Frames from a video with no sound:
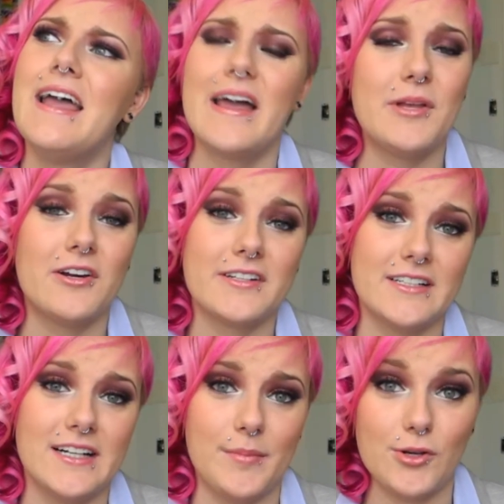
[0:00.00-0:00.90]
Happy
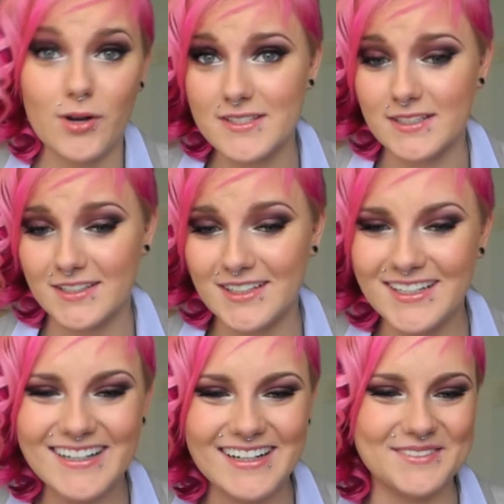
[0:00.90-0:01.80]
Hanukkah, Happy
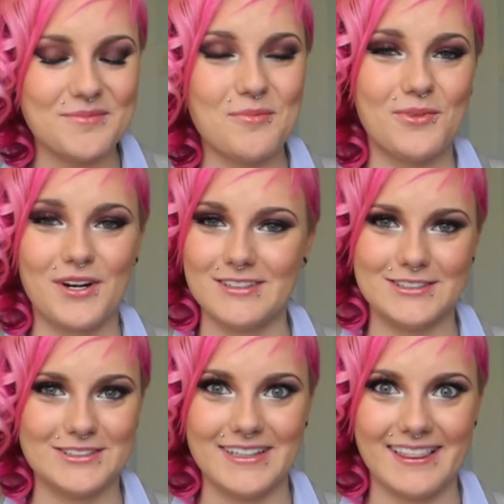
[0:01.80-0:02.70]
Kwanzaa, um, whatever
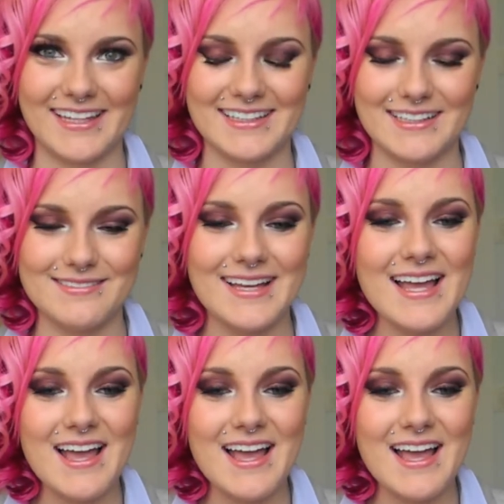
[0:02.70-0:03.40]
else you can think of.